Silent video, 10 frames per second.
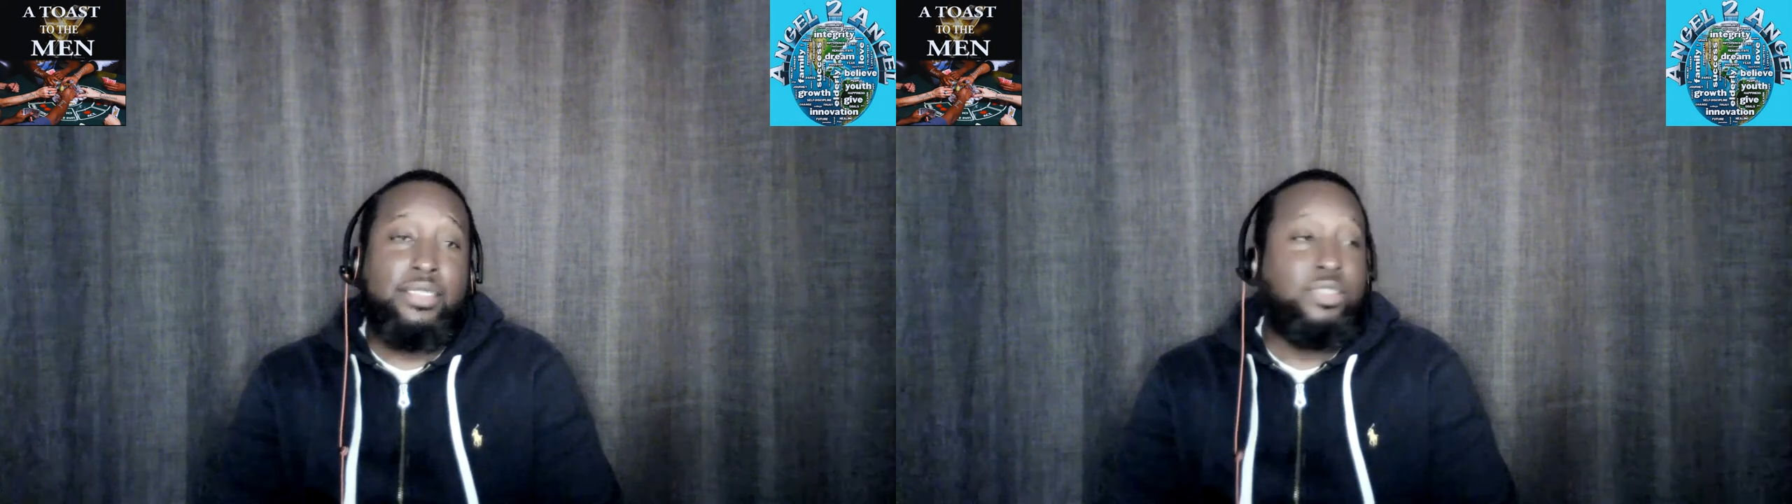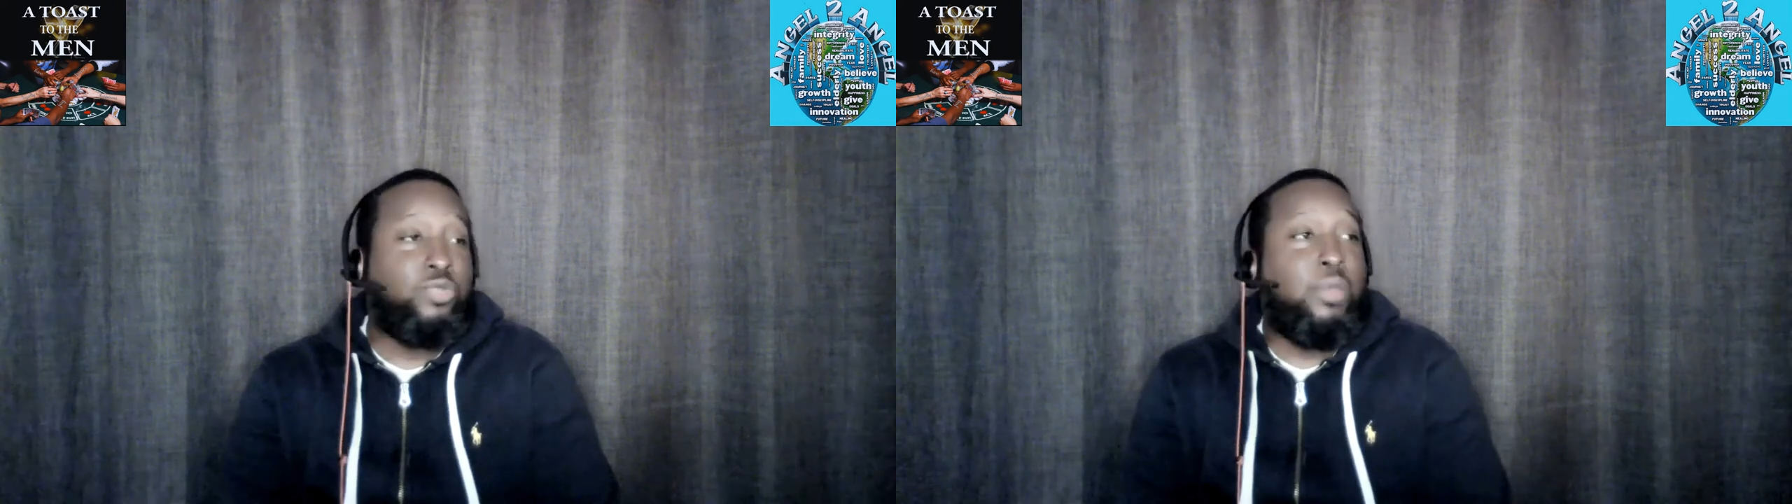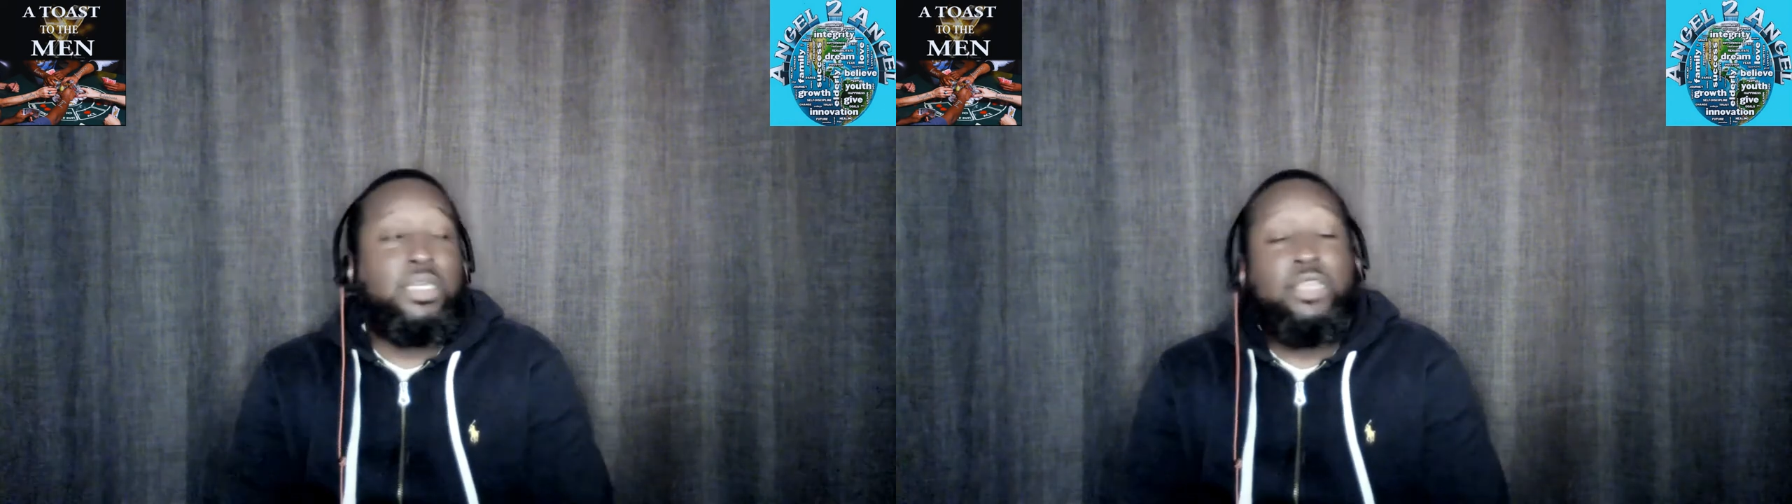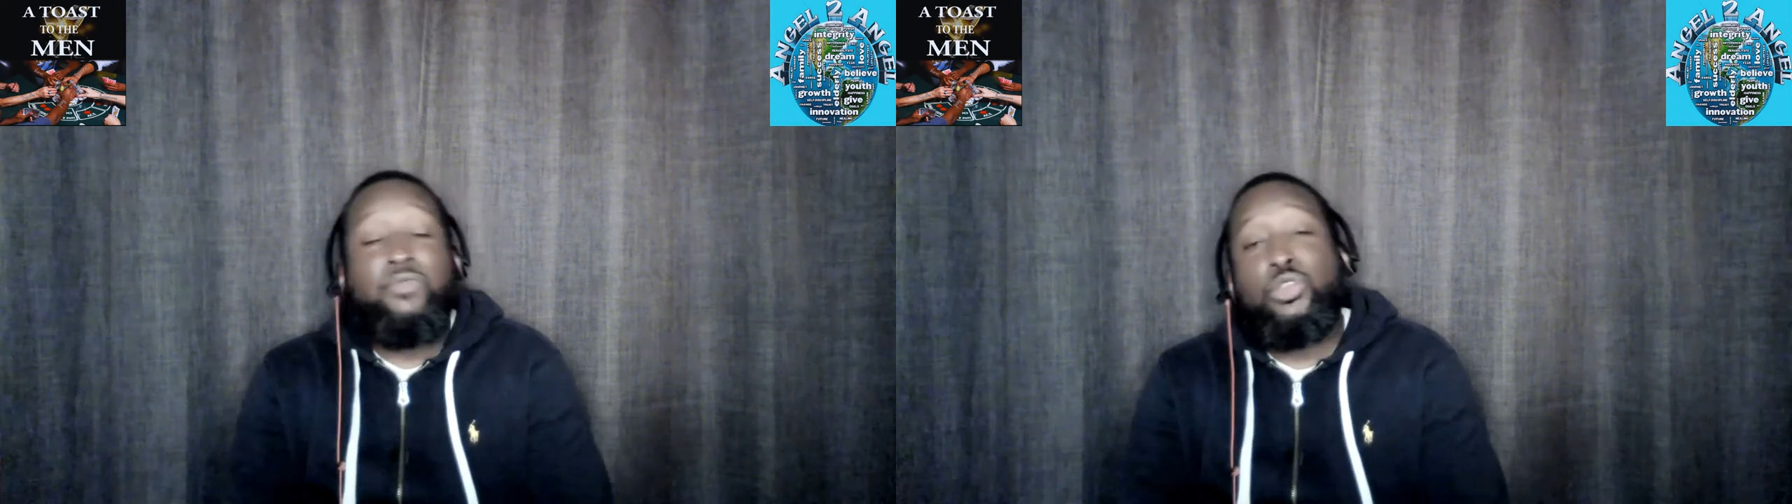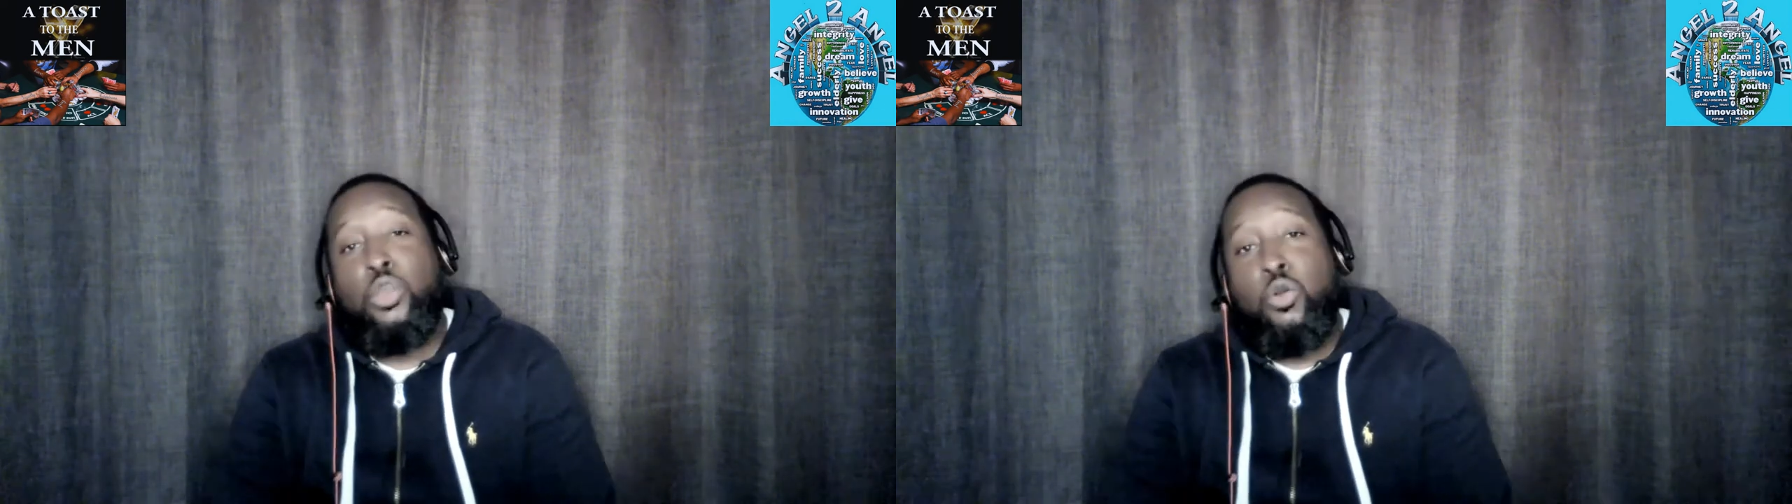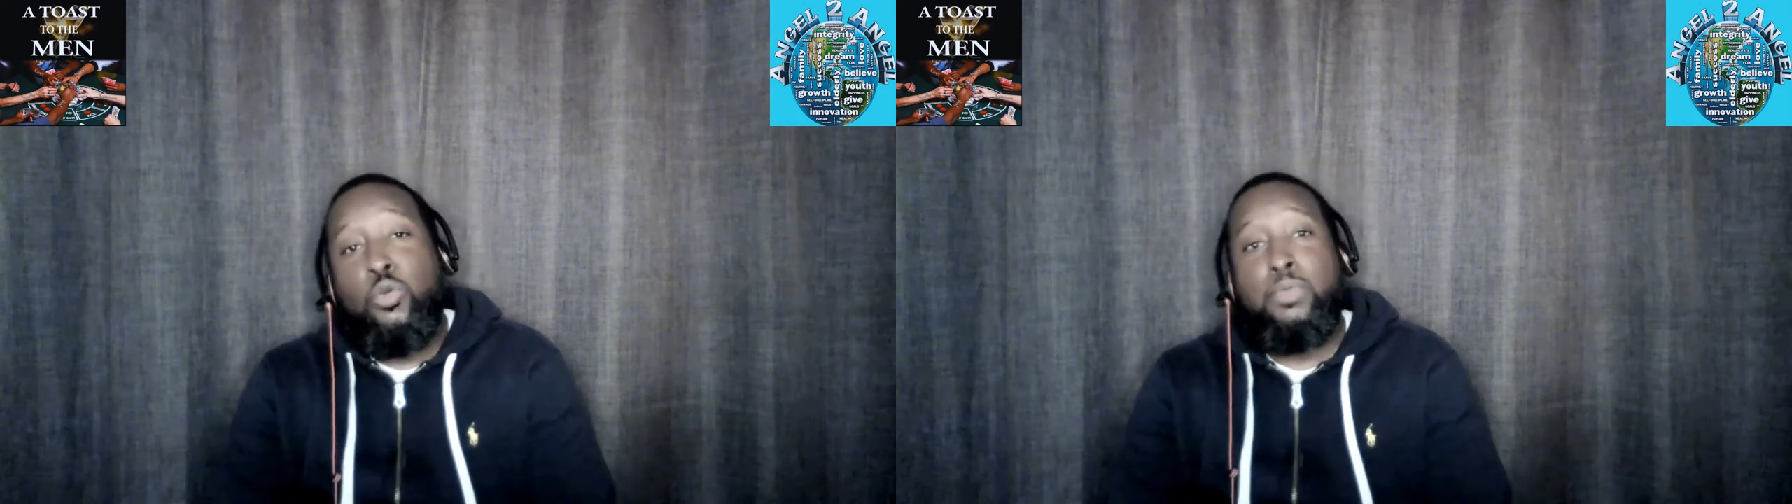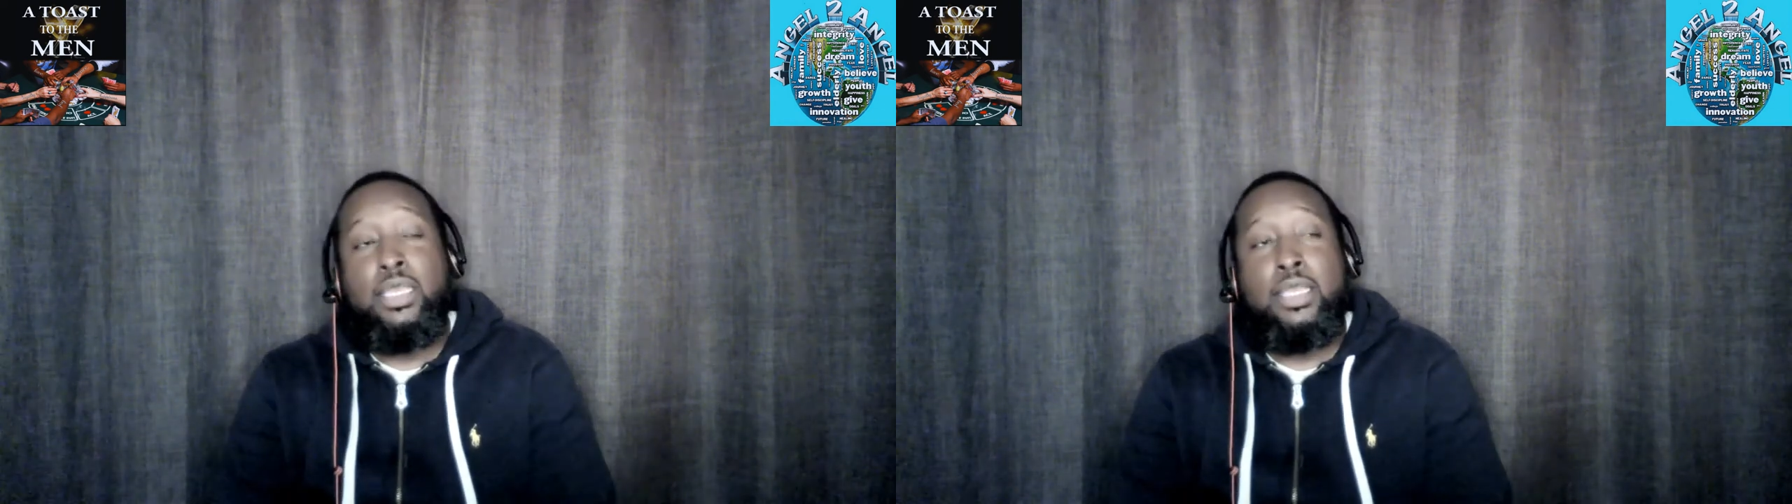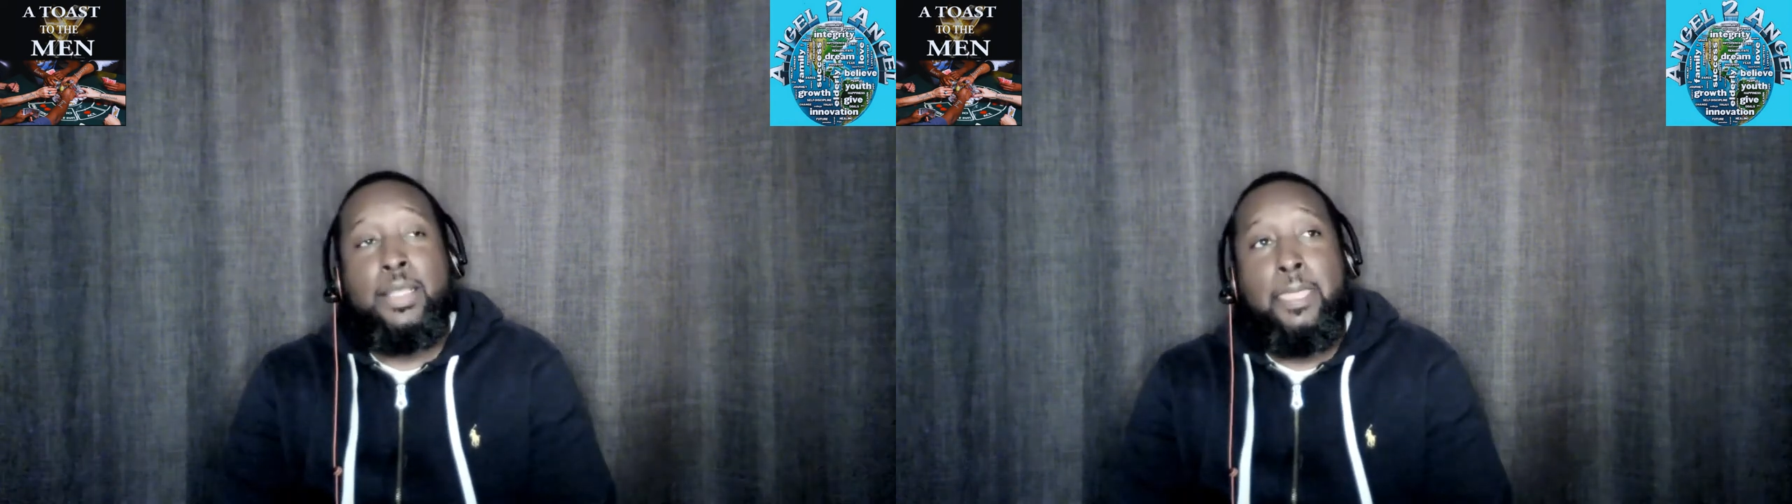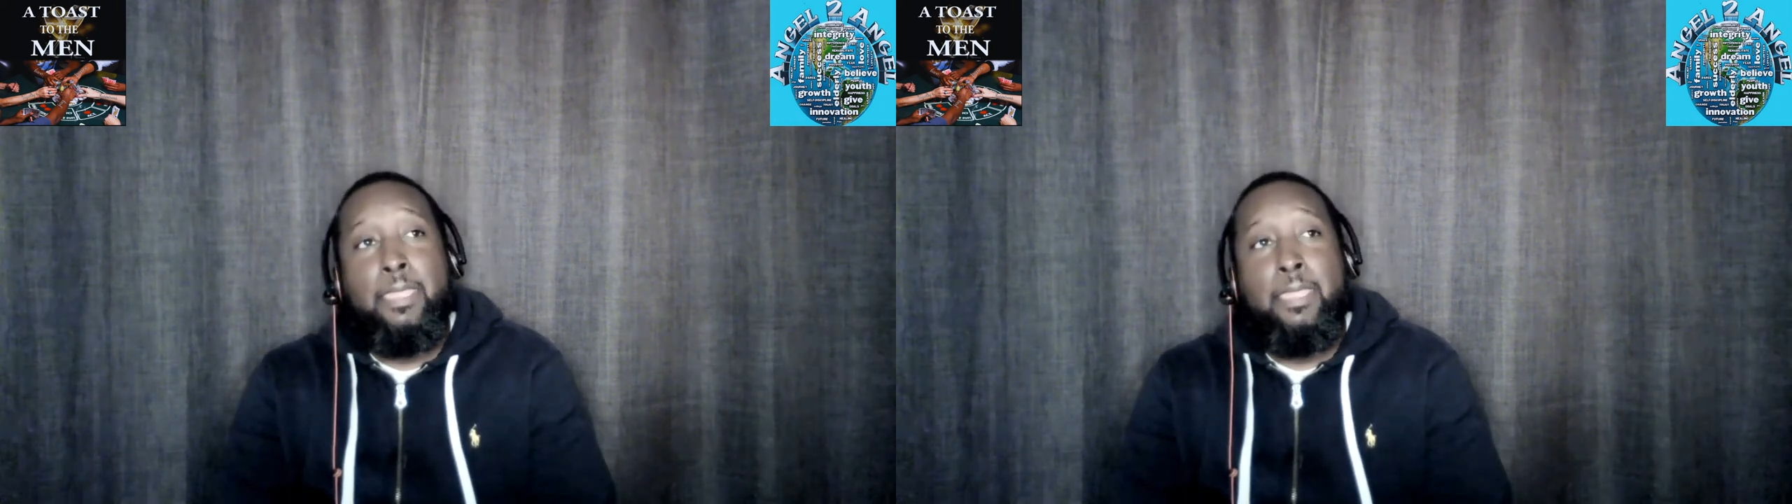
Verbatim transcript: This woman didn't even know me.